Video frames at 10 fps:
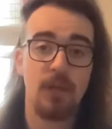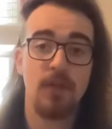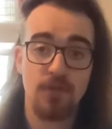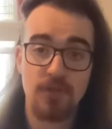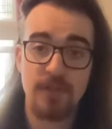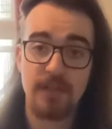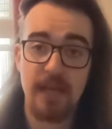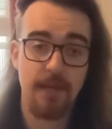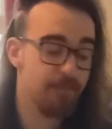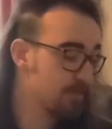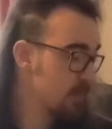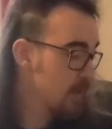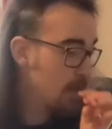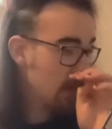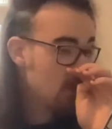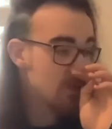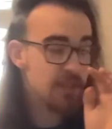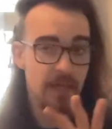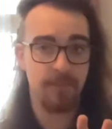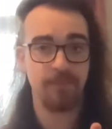So just like that, which
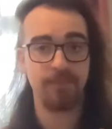it